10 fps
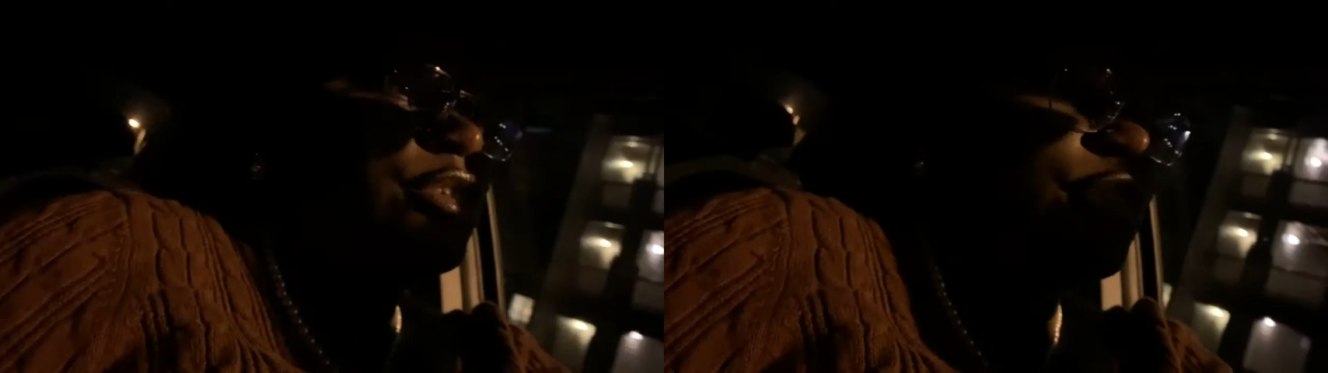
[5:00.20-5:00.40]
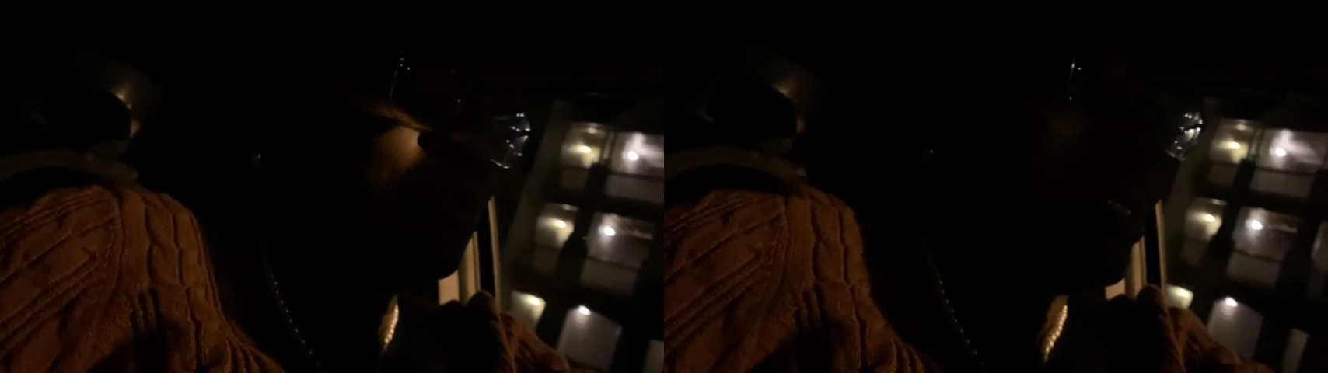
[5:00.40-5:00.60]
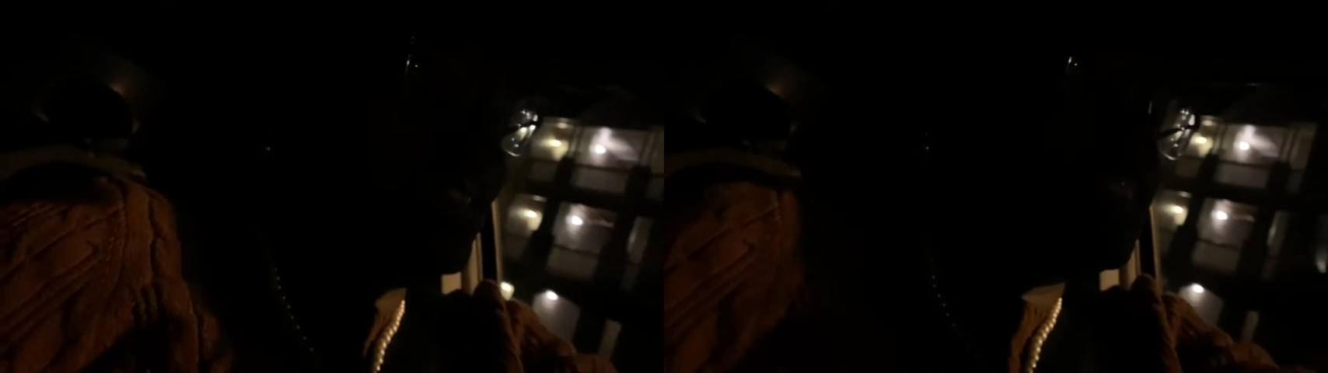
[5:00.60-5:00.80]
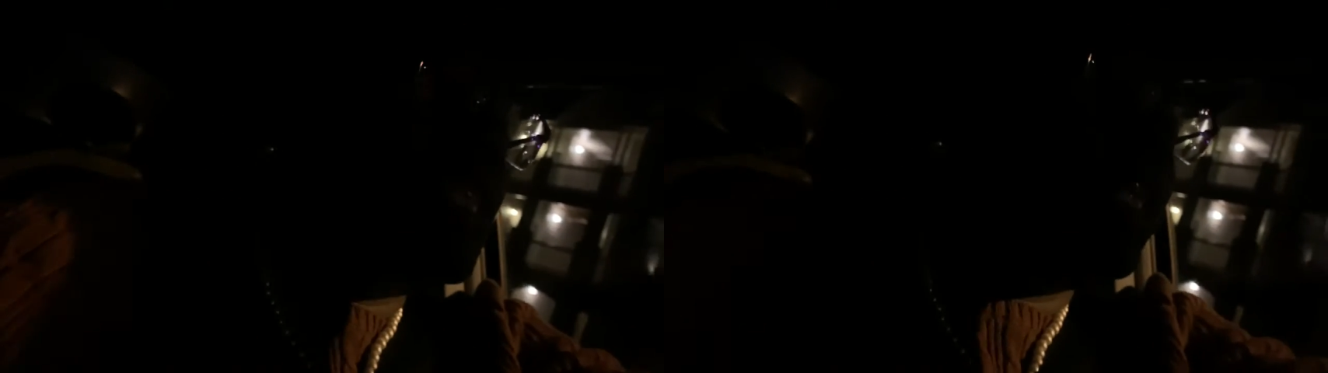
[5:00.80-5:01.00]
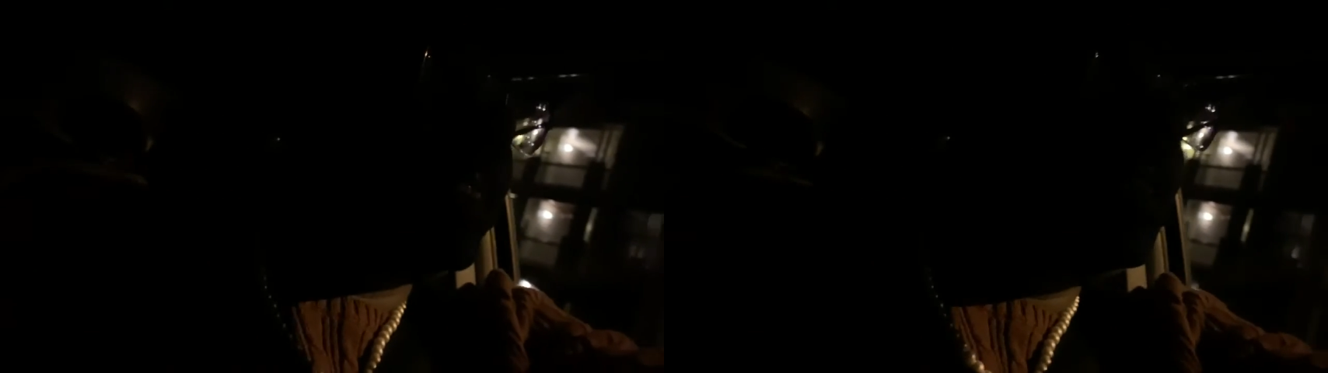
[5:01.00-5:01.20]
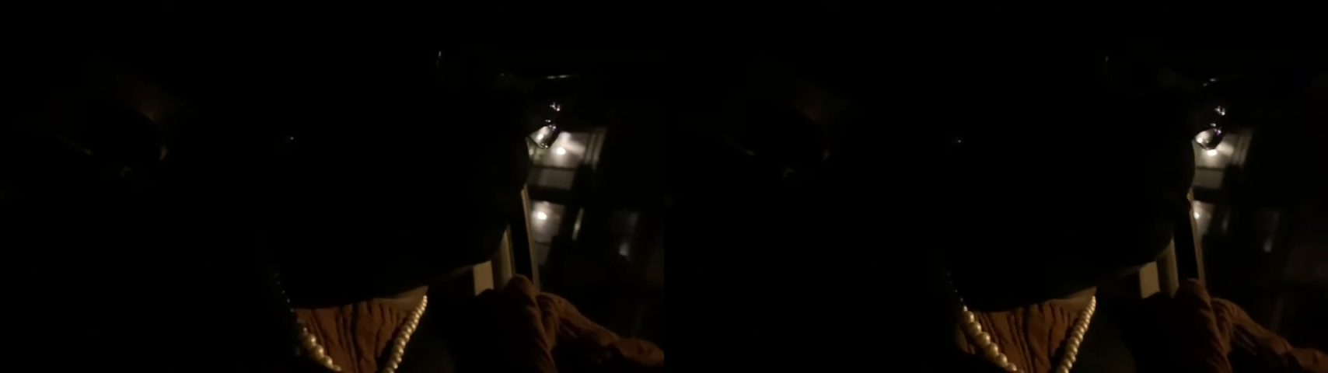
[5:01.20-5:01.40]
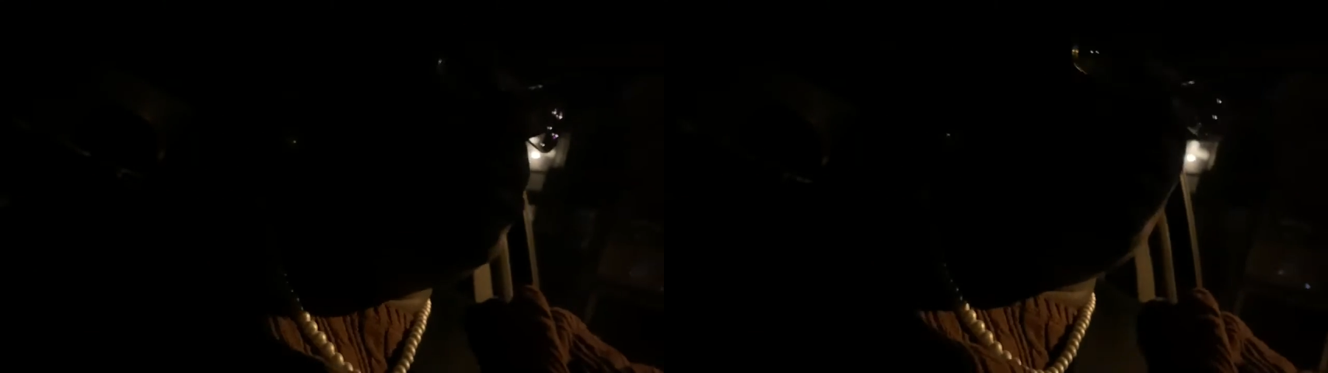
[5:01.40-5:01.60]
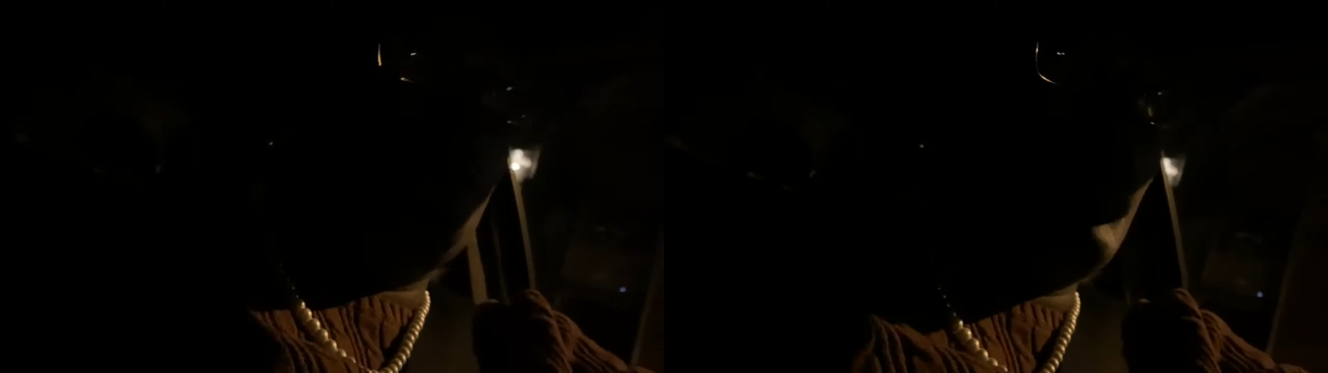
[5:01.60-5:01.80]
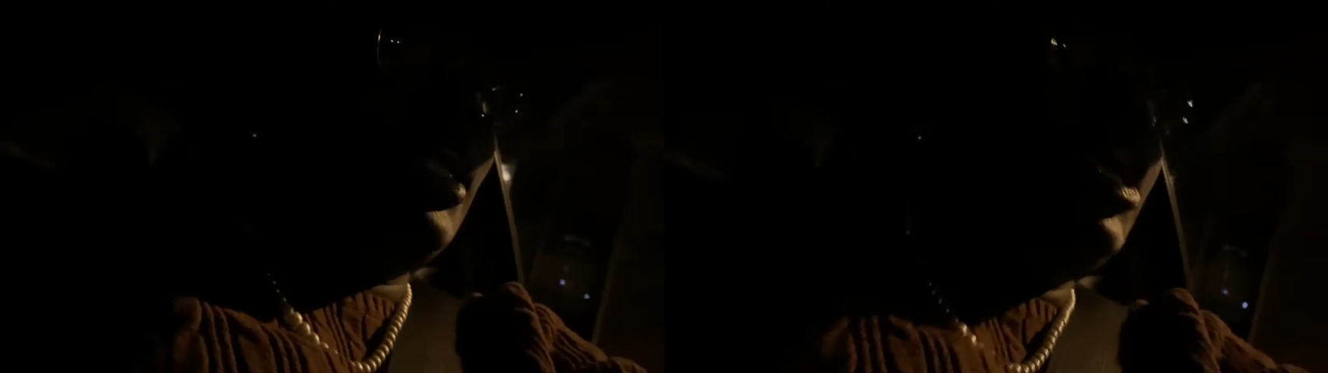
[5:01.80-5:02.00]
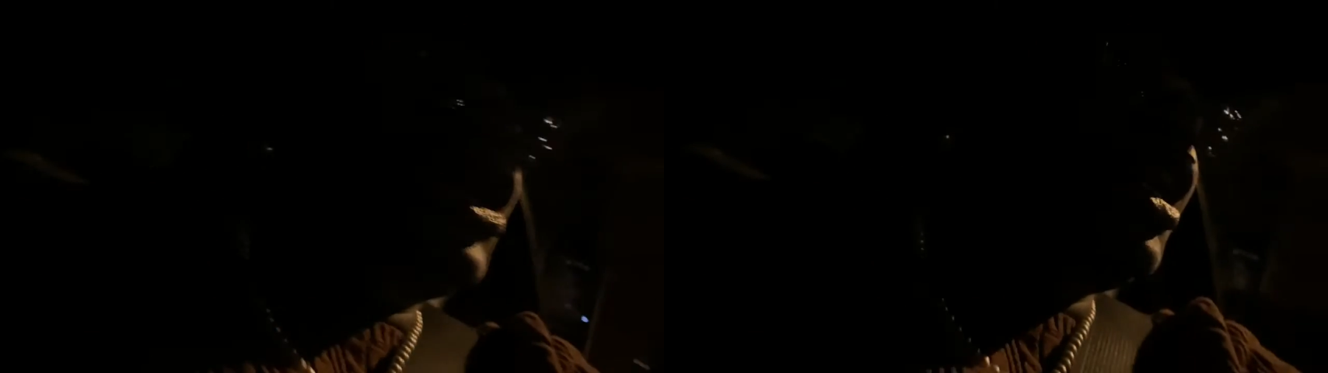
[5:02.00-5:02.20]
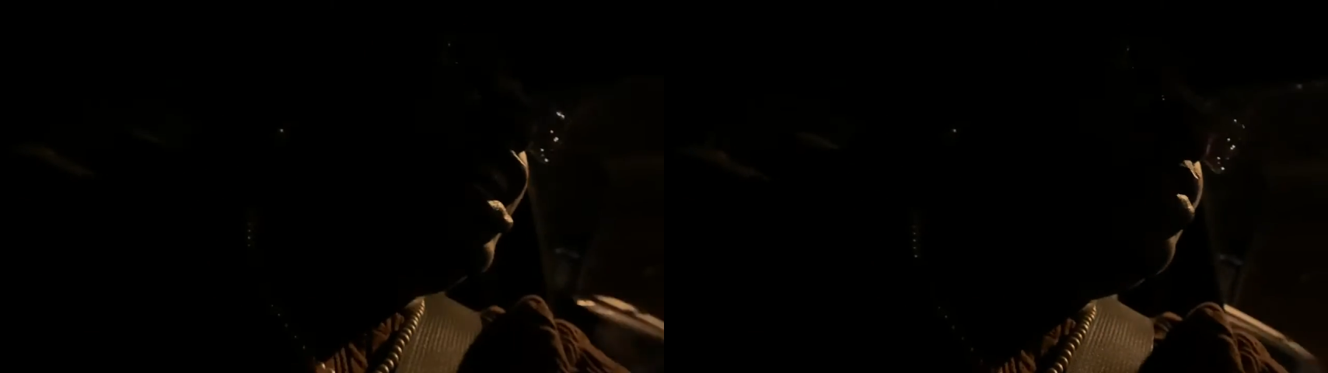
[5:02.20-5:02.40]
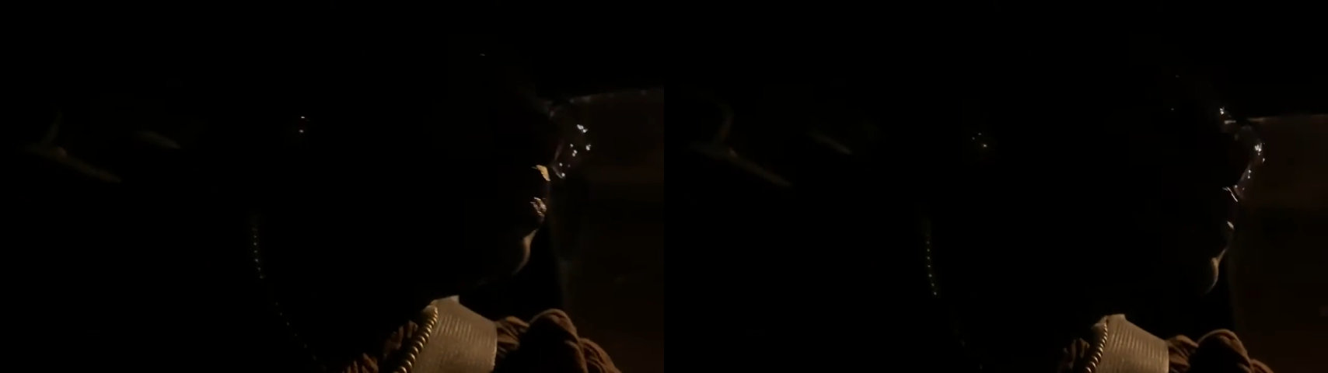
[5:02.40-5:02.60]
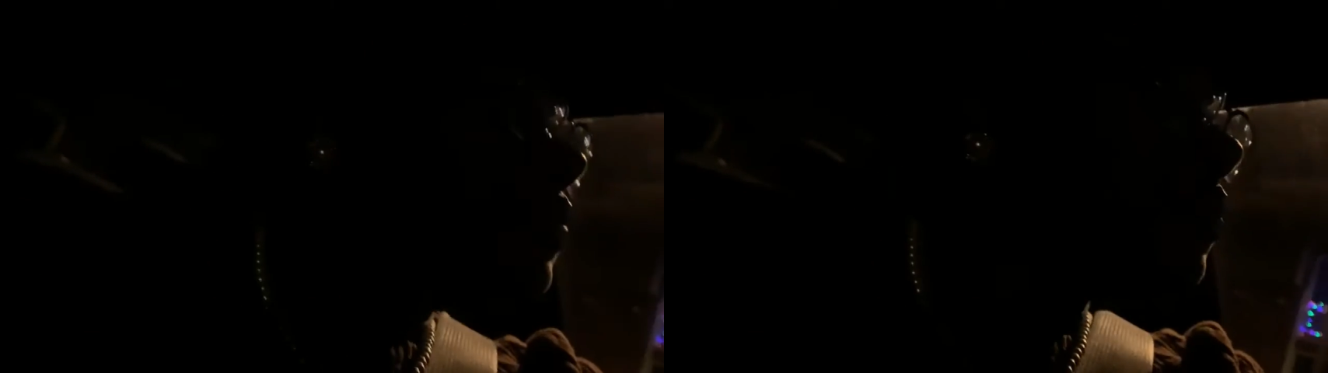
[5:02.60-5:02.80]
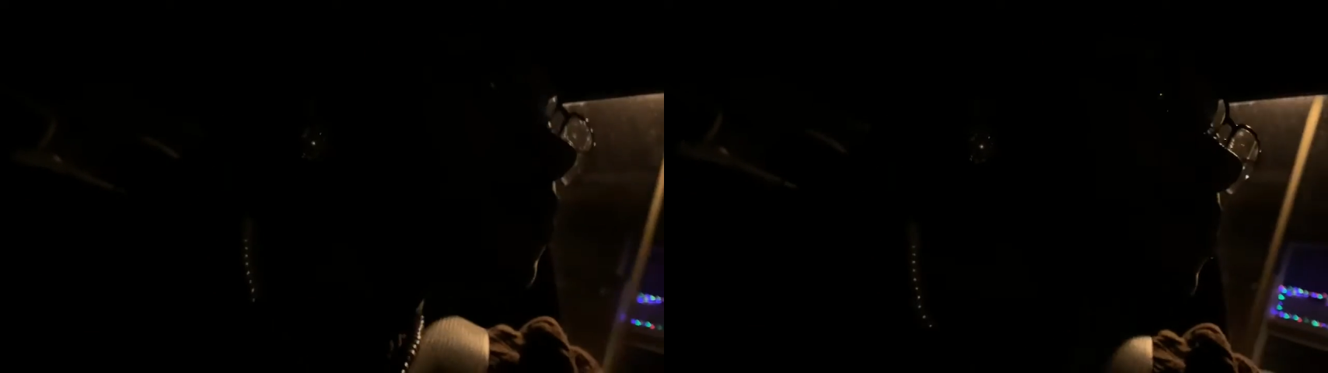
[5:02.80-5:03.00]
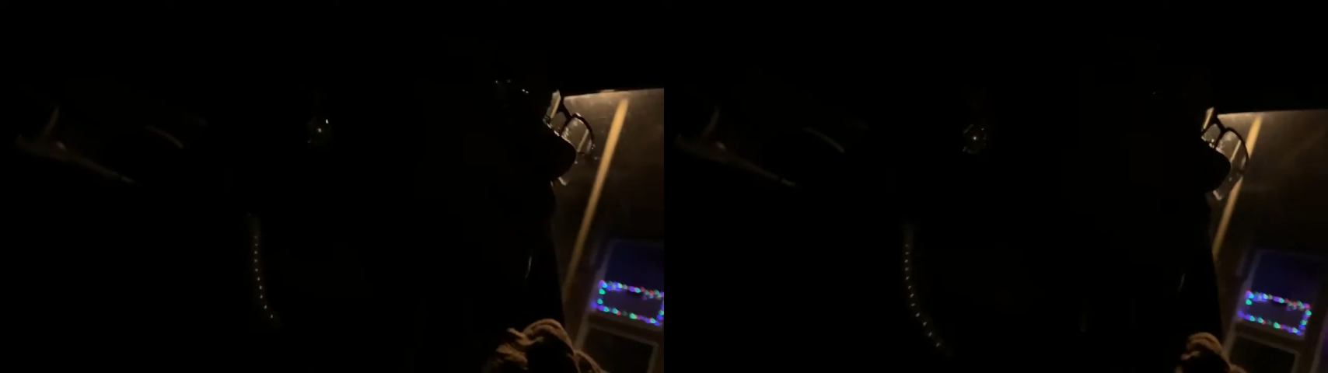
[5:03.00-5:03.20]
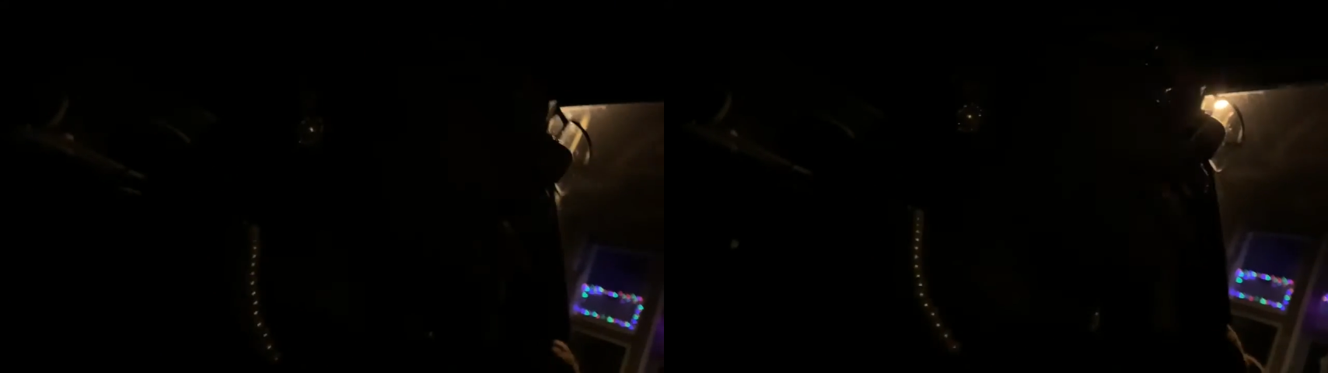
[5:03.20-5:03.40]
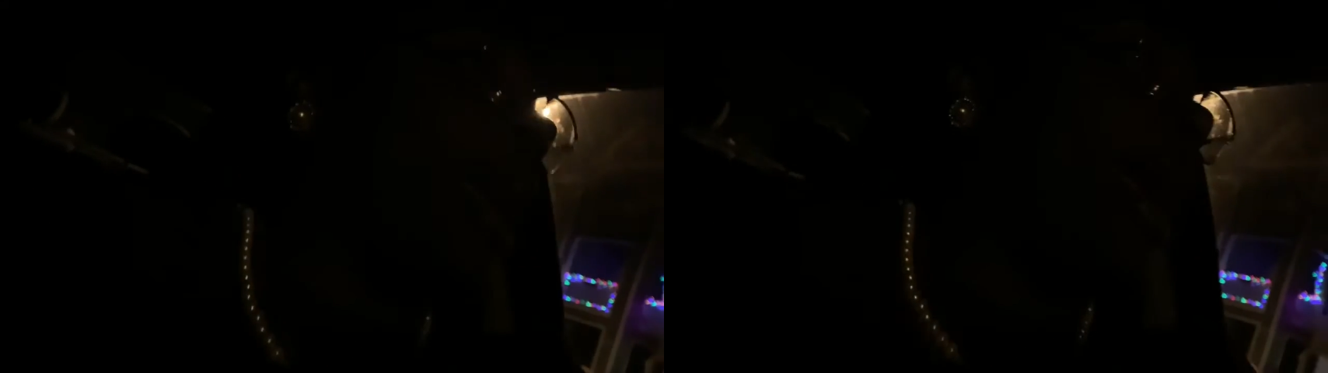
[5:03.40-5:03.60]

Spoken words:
Nobody's mouth can be seen.